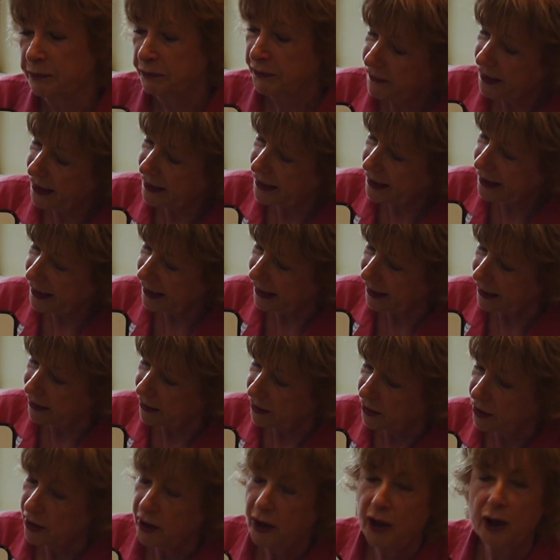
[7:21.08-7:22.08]
Then
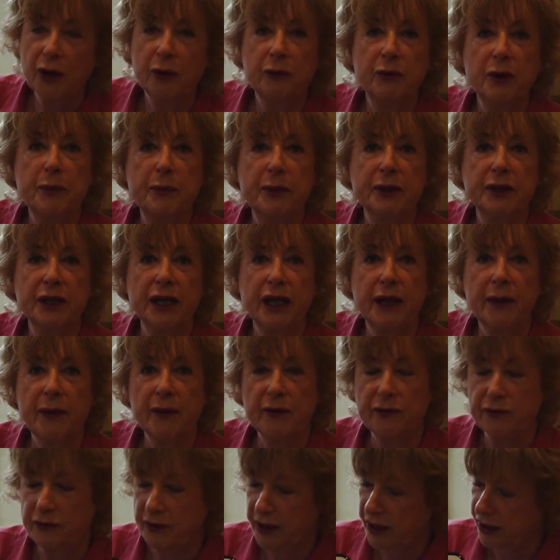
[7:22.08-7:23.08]
again, we put it in the
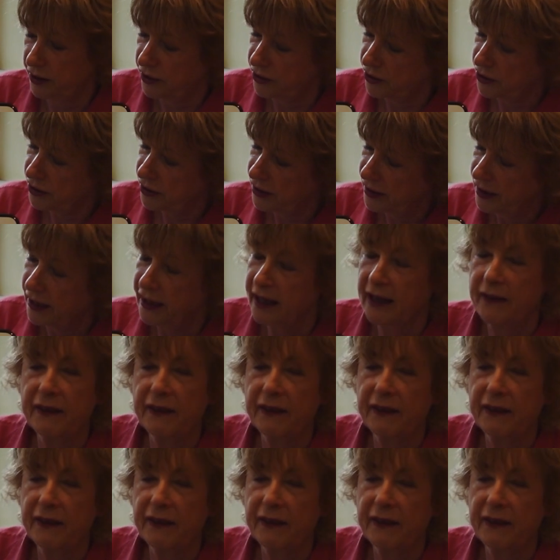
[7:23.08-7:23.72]
fridge.